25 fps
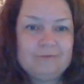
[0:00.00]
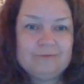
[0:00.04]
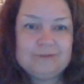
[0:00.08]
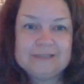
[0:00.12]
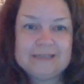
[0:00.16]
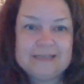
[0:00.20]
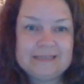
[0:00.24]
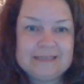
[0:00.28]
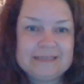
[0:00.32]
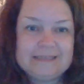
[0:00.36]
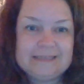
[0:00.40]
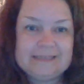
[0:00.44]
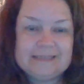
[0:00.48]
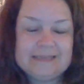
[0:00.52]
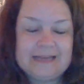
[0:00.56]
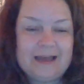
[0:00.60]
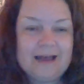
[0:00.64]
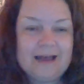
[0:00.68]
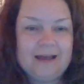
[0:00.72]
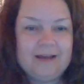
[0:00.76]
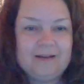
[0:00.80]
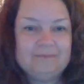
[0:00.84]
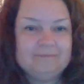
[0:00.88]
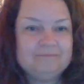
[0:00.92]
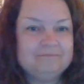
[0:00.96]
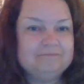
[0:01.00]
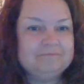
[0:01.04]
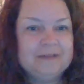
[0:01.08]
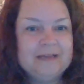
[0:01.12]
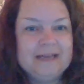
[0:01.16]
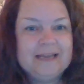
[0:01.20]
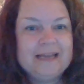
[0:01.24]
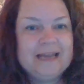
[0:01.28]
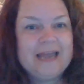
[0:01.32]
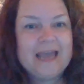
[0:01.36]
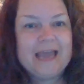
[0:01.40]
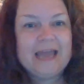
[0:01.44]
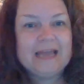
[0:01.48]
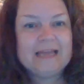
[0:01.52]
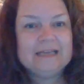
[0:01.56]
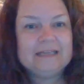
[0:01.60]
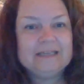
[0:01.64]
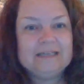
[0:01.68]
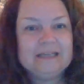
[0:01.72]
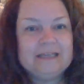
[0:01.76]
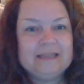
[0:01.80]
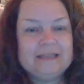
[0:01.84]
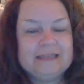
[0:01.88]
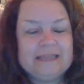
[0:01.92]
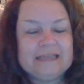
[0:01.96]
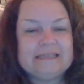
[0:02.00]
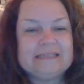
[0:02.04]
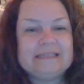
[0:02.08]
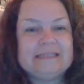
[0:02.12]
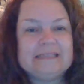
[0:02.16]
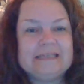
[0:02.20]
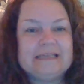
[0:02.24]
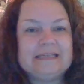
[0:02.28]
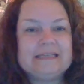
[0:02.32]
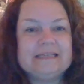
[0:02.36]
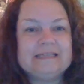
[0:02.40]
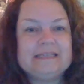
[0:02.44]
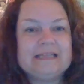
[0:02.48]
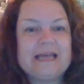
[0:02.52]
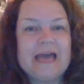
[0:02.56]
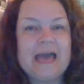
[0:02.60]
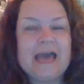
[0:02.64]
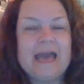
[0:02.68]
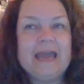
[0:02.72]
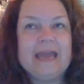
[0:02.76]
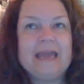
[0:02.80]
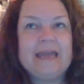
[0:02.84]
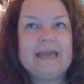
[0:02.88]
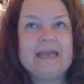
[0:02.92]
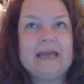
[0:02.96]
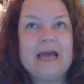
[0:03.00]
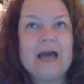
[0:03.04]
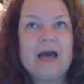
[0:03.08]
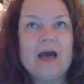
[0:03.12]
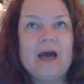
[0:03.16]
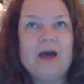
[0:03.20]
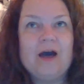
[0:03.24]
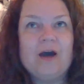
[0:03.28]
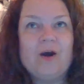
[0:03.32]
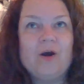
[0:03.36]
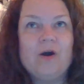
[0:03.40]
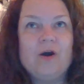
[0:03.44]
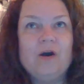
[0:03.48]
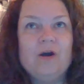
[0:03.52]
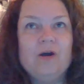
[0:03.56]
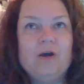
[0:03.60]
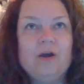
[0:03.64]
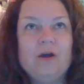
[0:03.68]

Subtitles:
just this is I